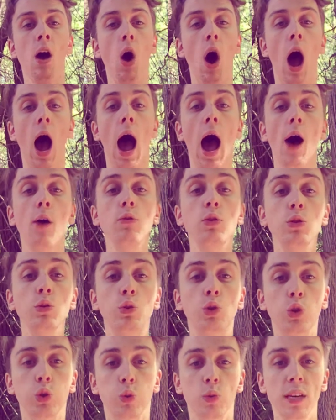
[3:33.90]
How do
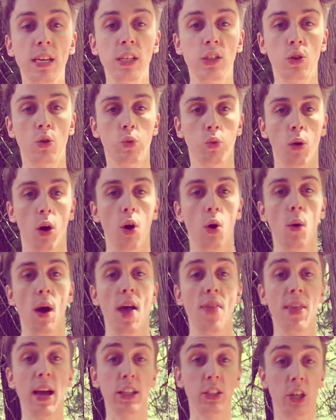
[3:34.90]
trees grow?
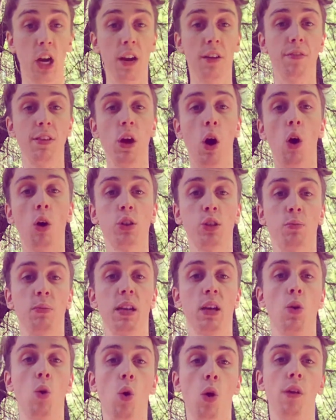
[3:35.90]
And that's kind of the
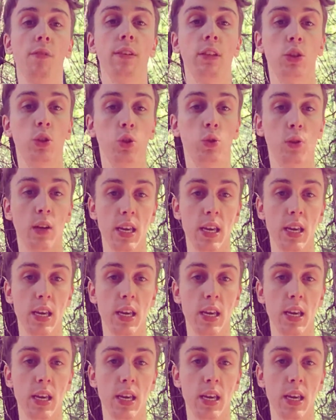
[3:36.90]
ultimate goal of a tree.